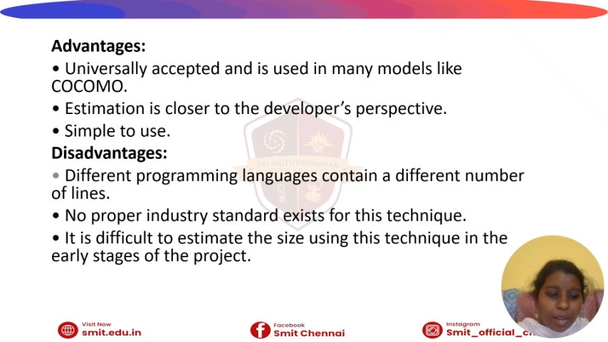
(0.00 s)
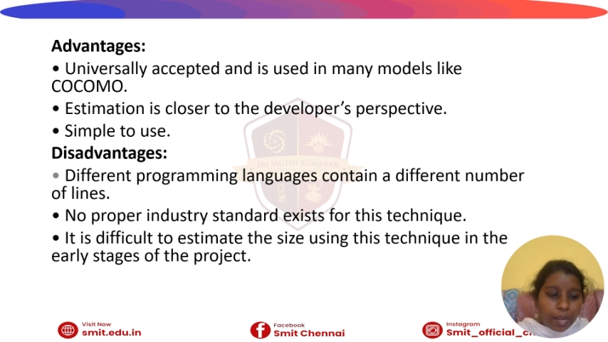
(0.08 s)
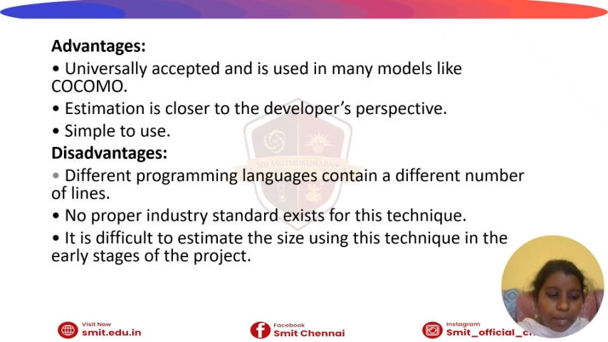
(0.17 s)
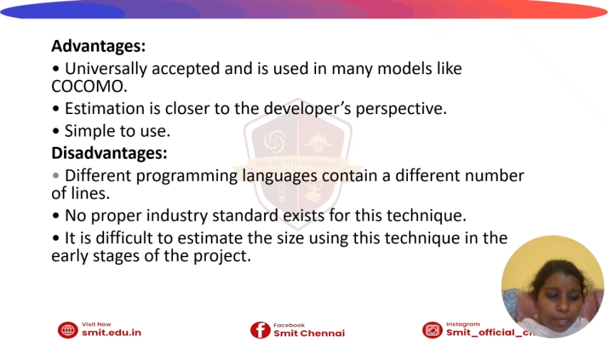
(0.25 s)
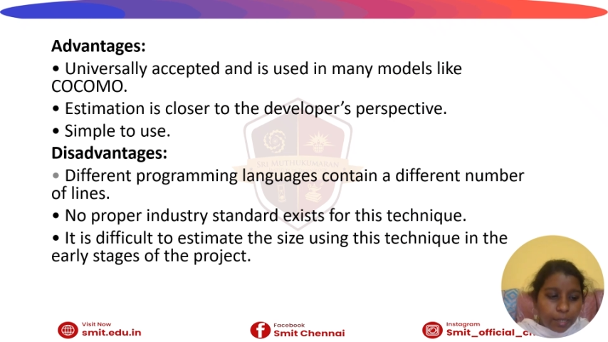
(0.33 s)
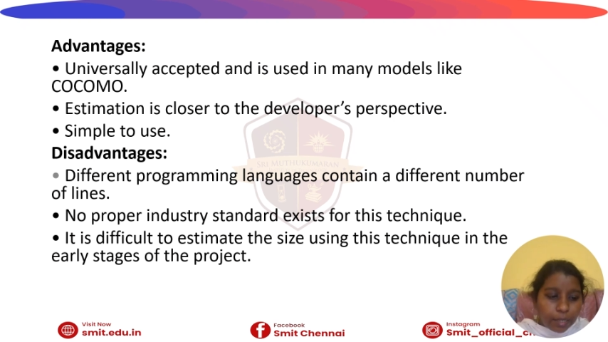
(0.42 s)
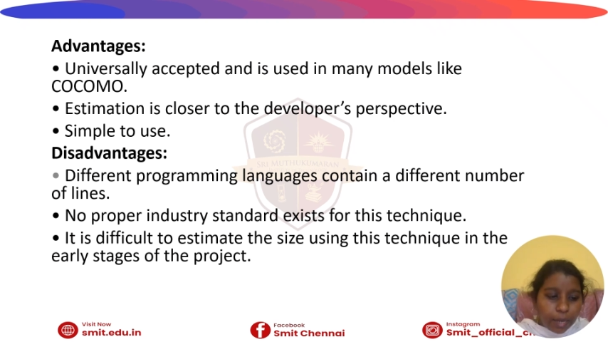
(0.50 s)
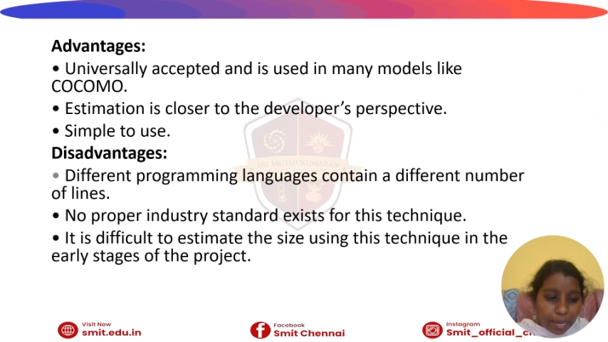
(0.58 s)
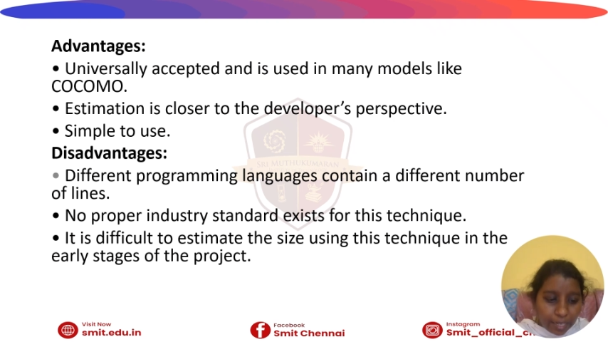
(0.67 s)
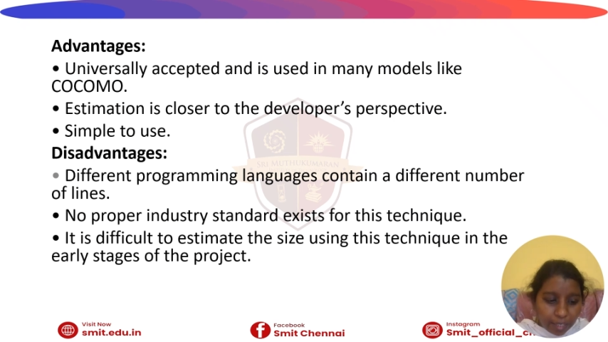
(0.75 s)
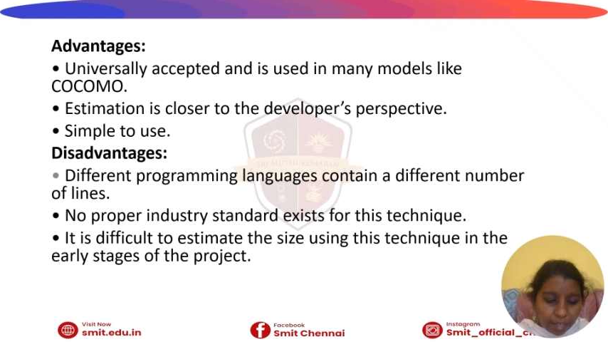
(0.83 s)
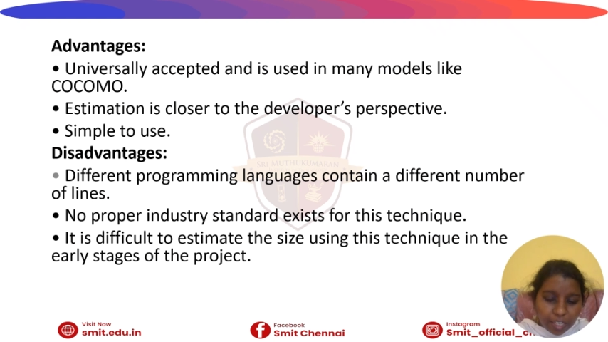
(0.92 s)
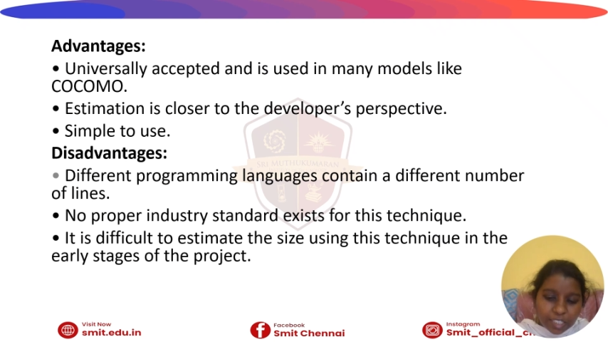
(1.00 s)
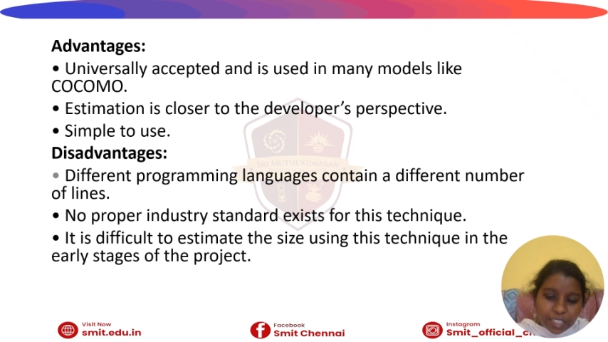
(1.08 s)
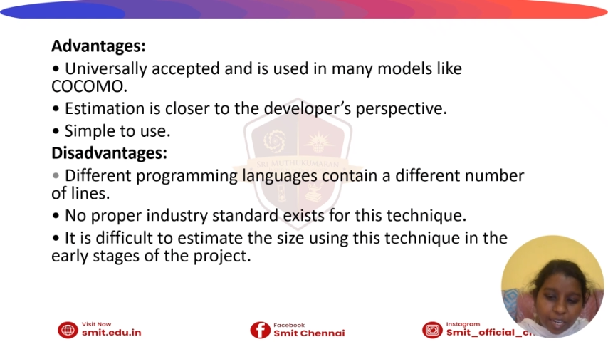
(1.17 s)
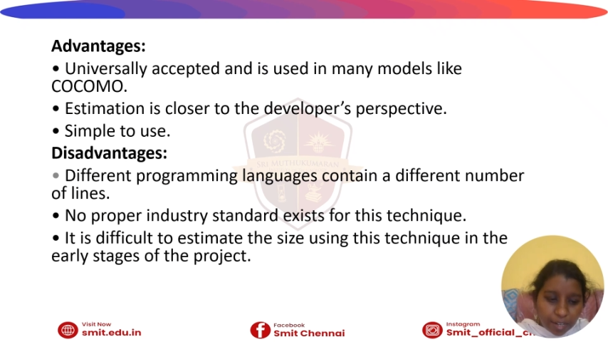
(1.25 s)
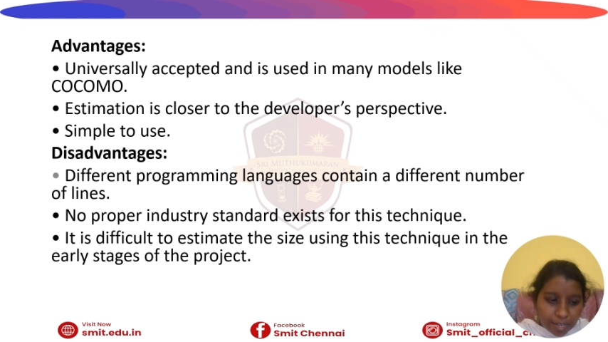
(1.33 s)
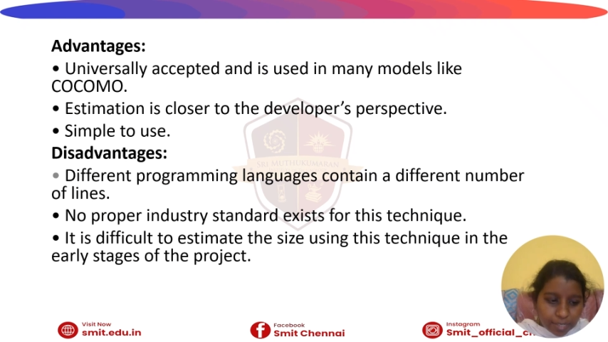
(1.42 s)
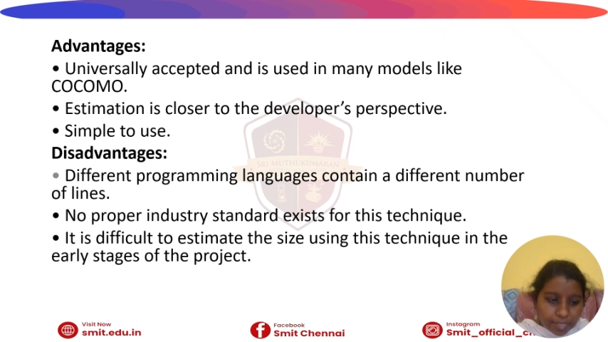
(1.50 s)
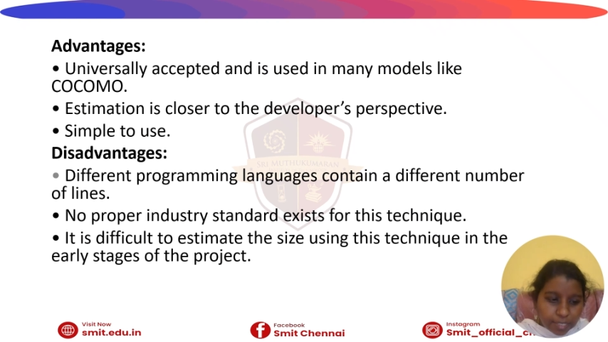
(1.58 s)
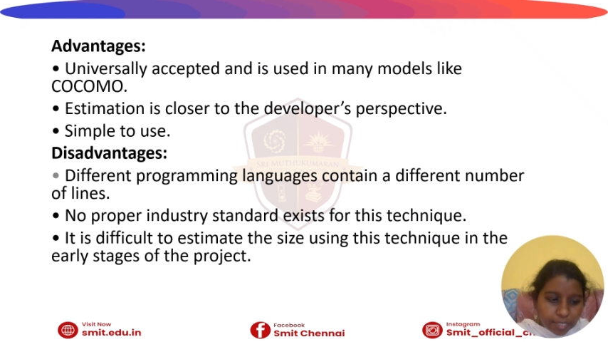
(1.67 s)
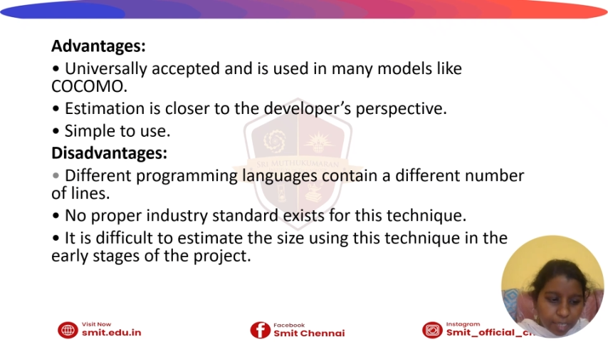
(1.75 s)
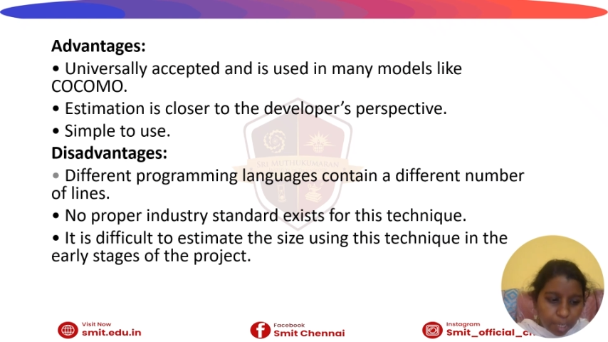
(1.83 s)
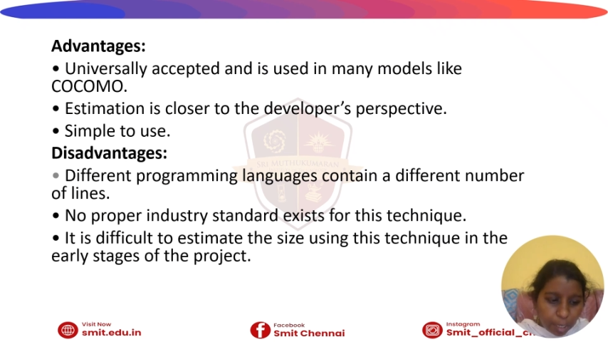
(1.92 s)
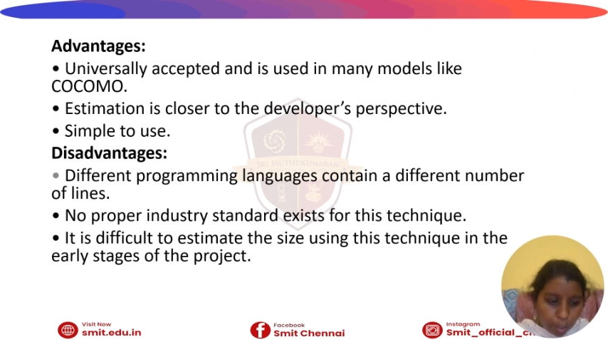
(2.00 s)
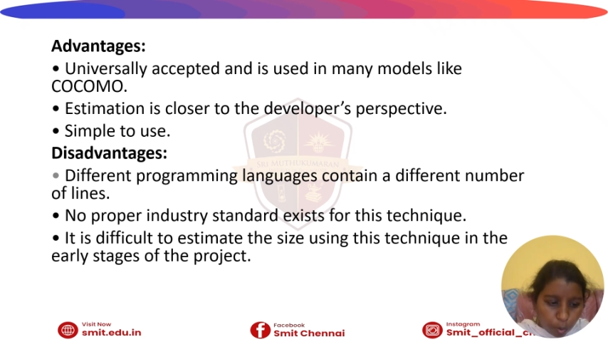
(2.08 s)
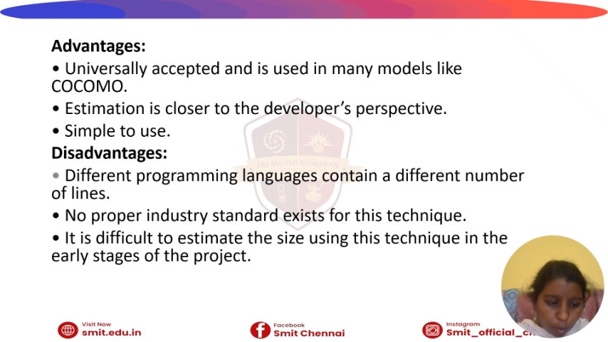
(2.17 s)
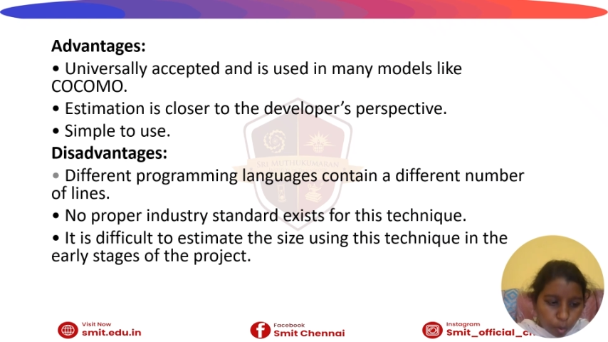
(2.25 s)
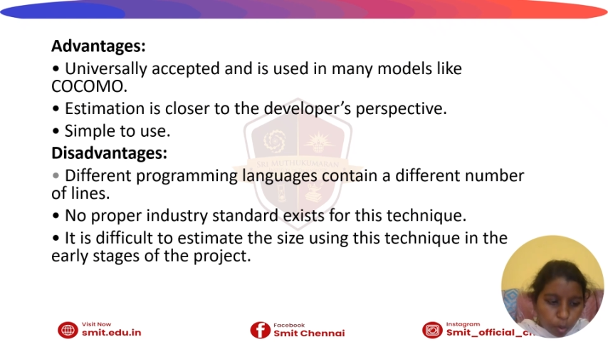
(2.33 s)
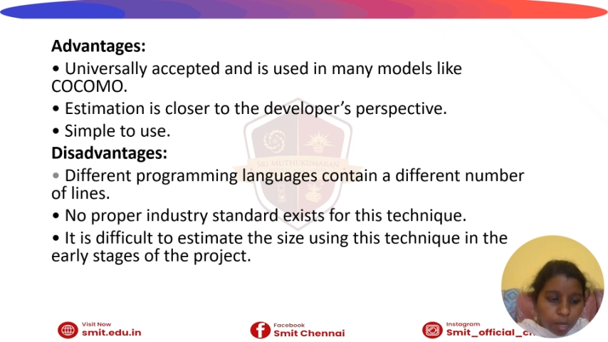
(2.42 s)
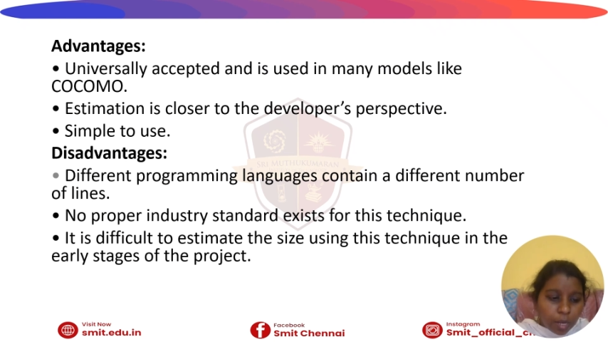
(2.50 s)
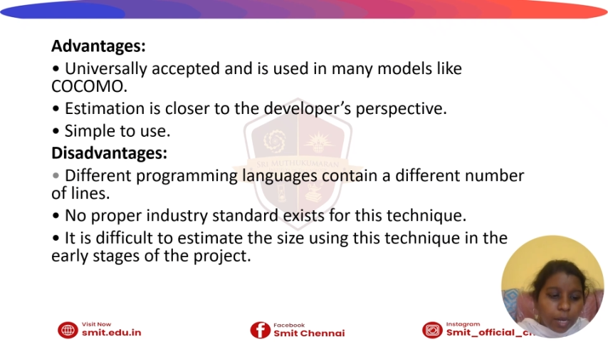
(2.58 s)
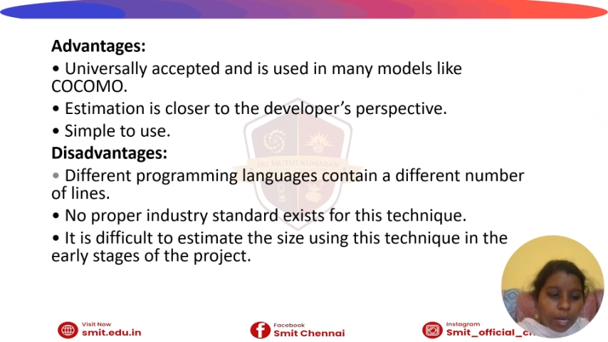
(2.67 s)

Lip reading: it encourages unnecessary code,